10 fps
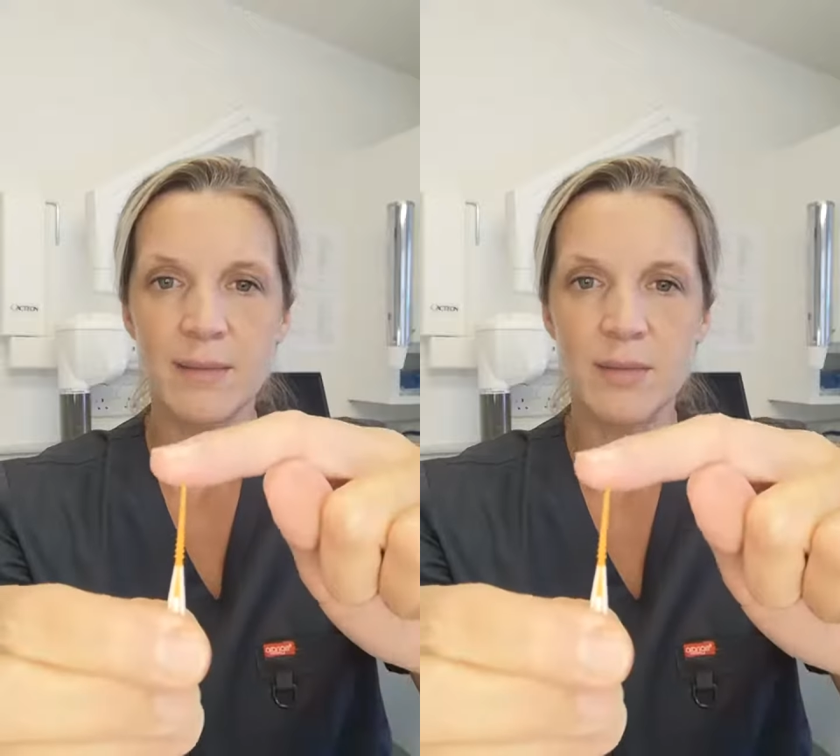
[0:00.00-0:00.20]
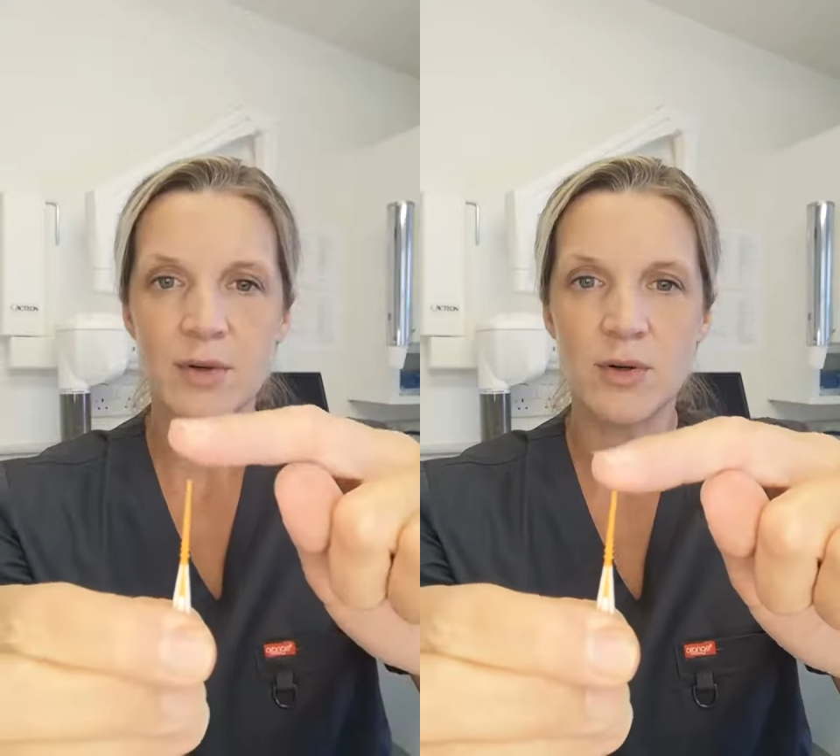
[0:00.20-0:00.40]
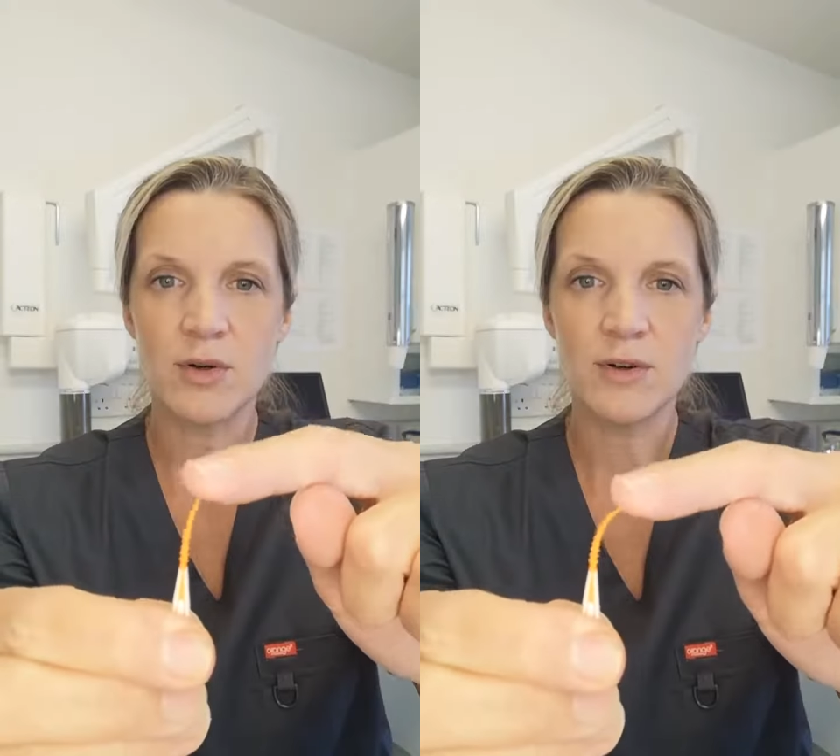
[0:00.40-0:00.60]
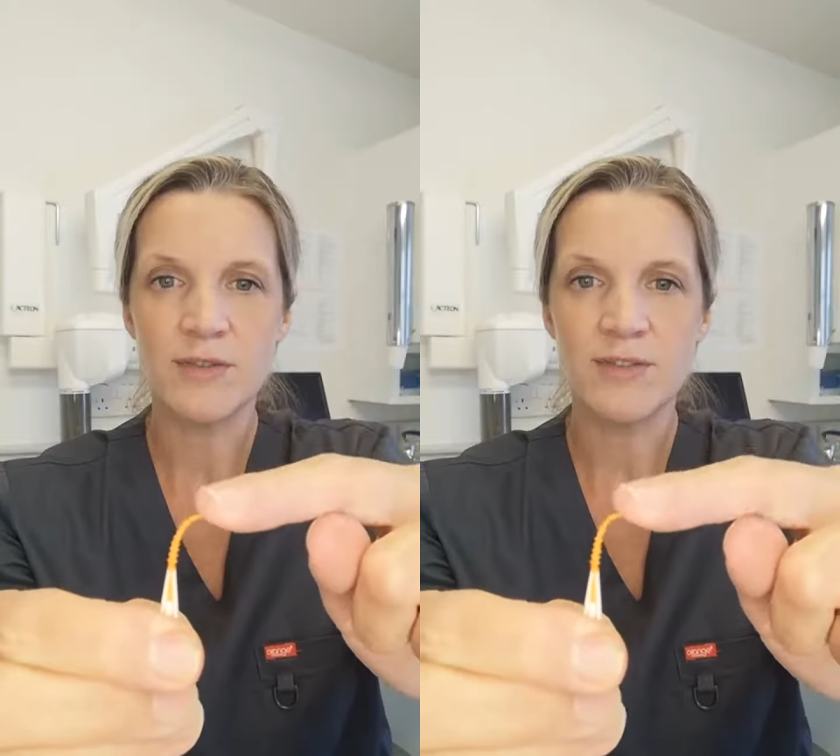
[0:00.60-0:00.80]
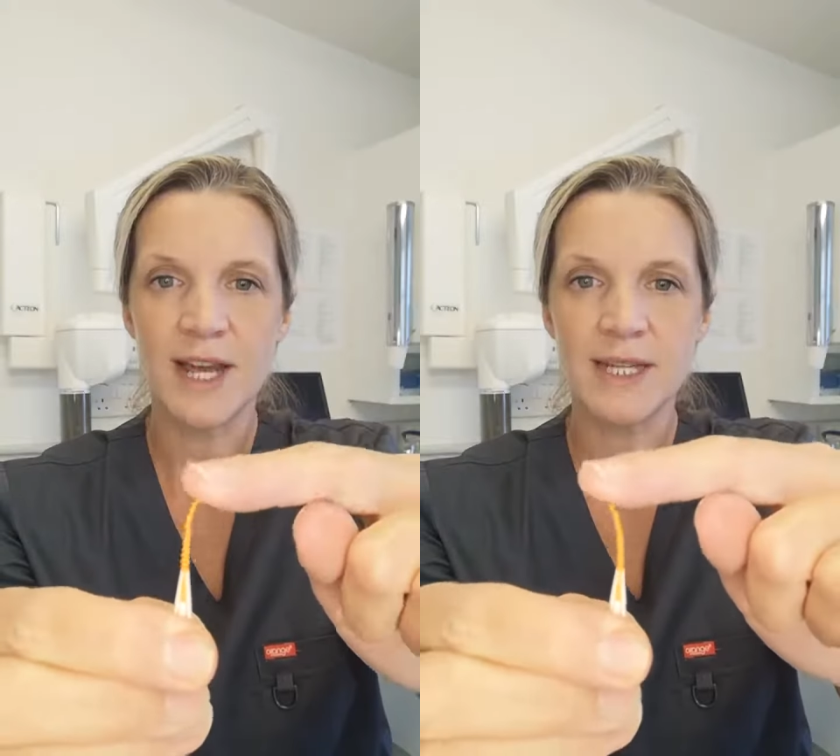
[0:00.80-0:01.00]
more
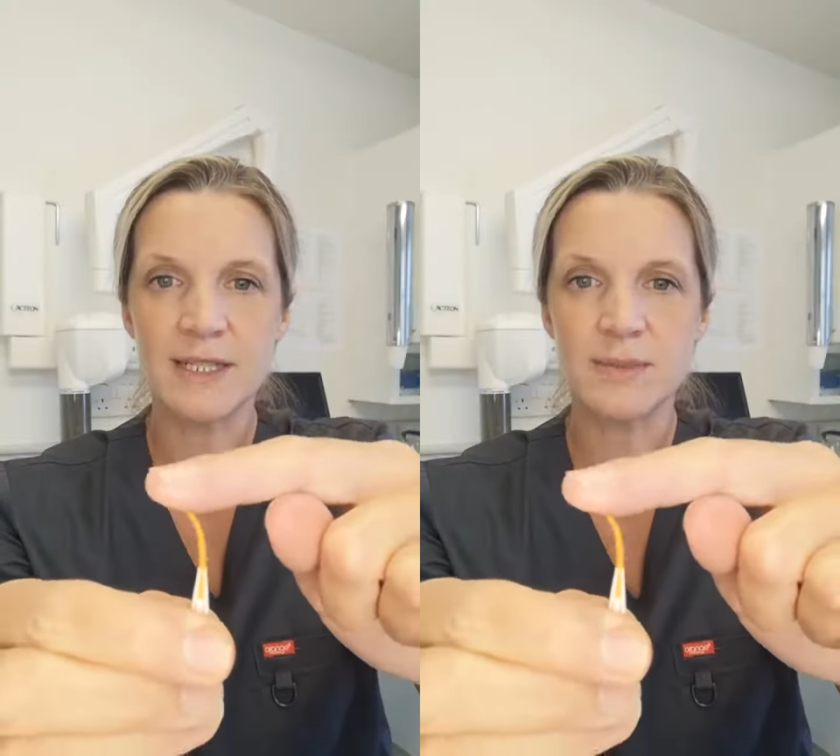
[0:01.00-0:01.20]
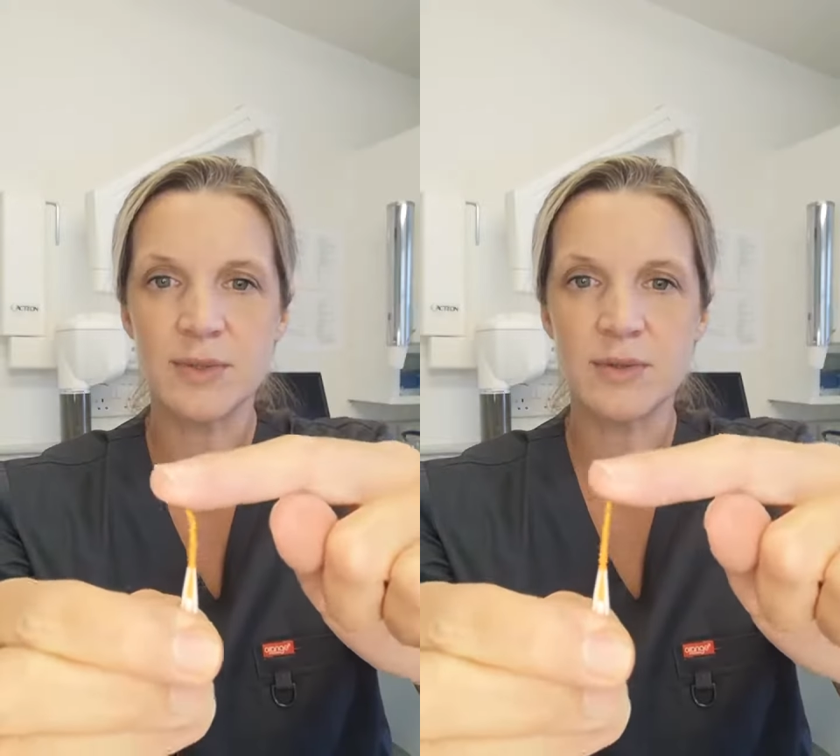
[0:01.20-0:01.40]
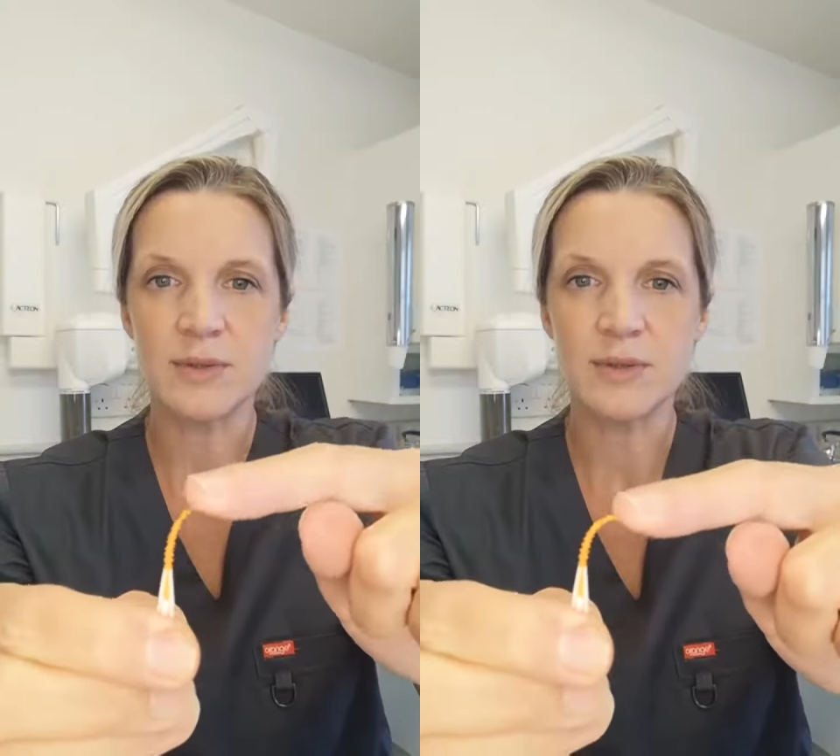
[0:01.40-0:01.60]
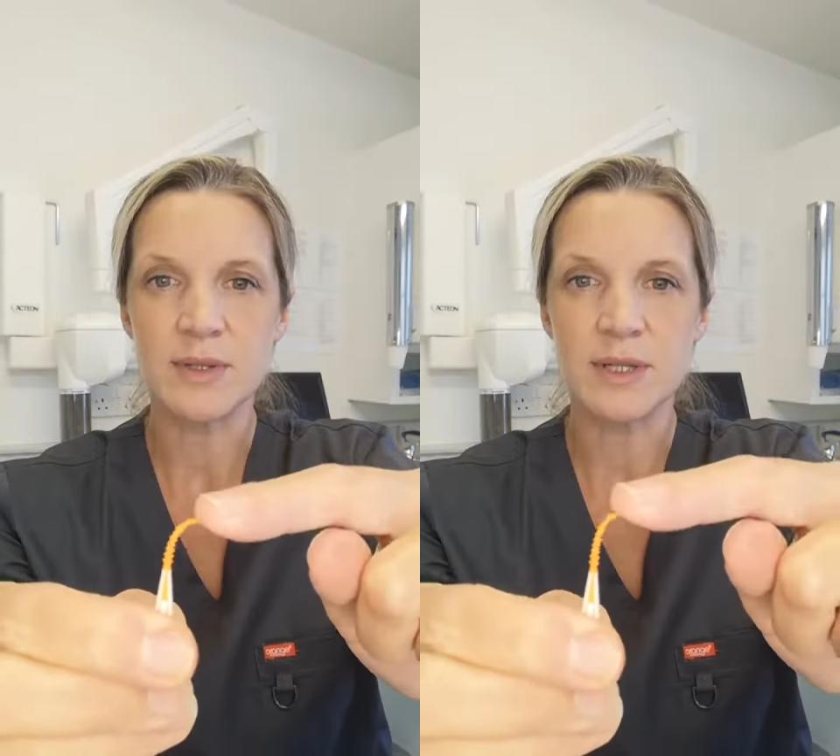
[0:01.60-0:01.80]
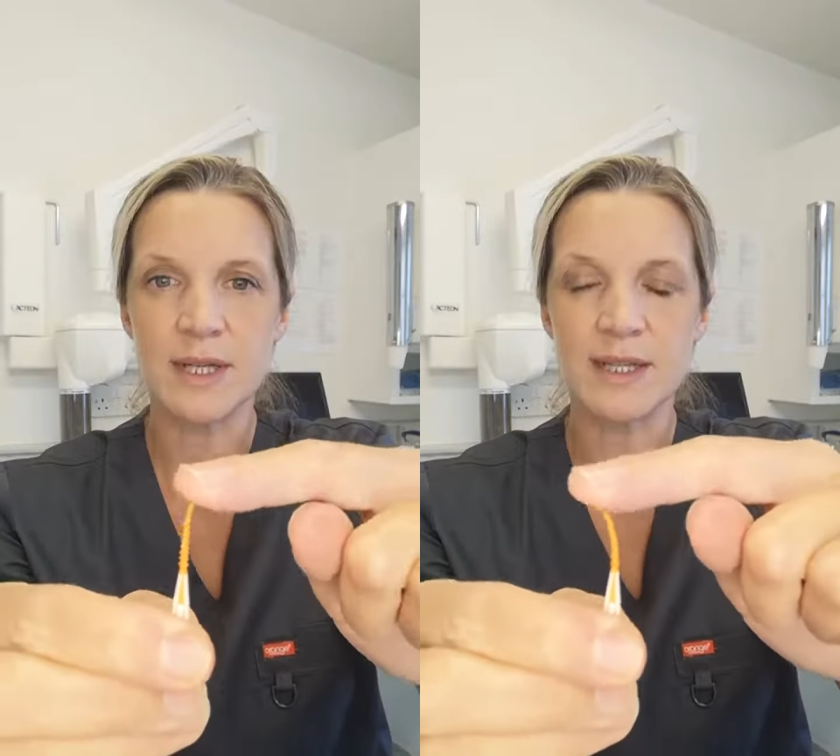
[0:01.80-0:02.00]
flexible,
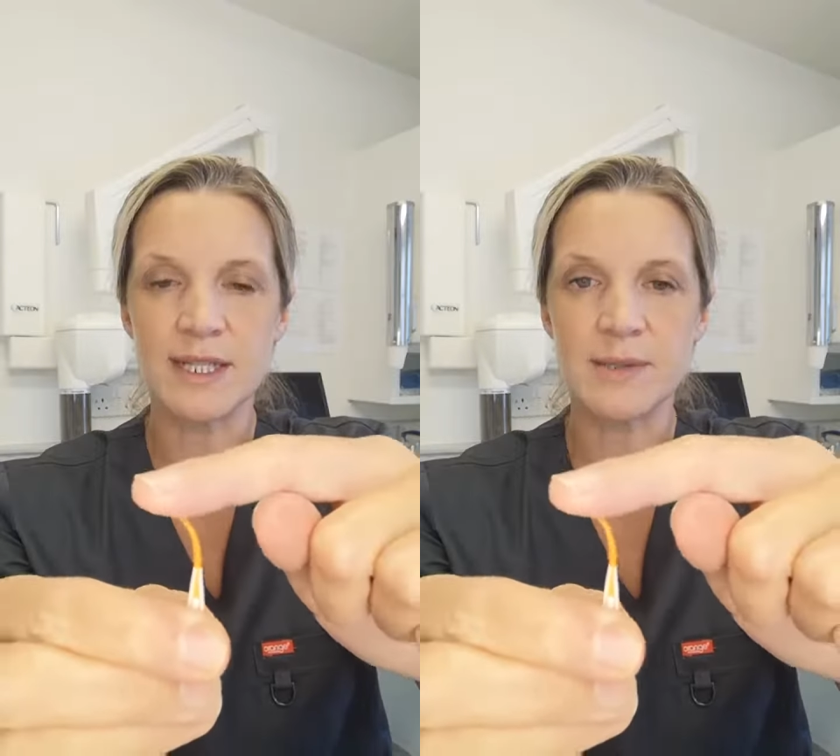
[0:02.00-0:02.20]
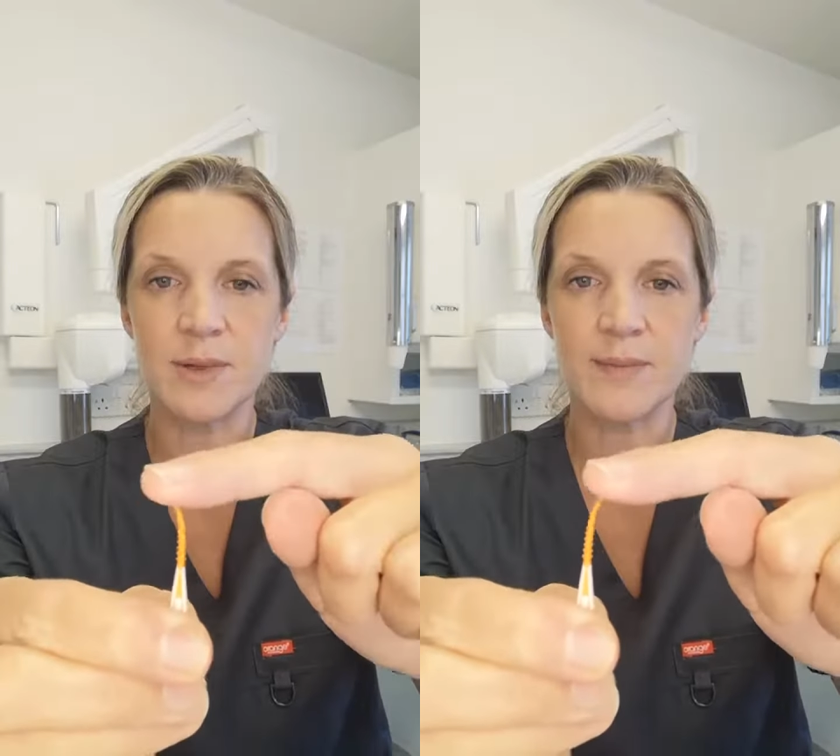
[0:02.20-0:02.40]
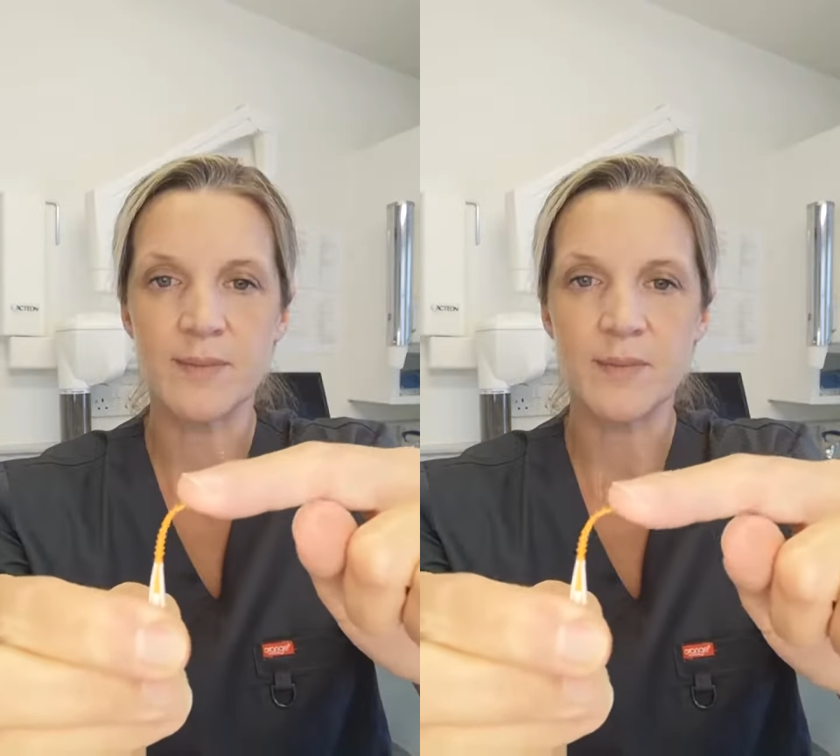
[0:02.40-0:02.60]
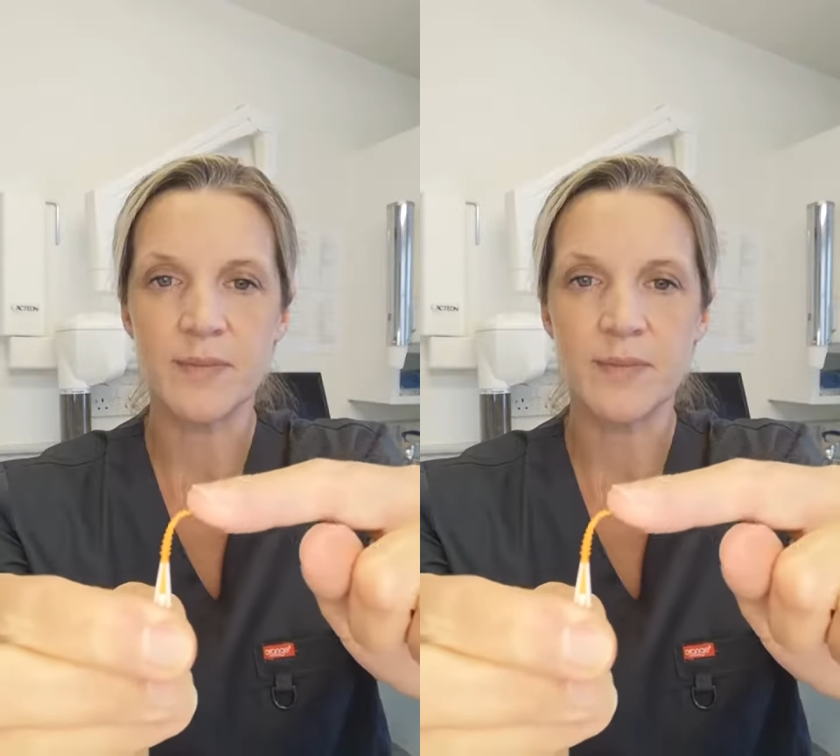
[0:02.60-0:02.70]
like this one.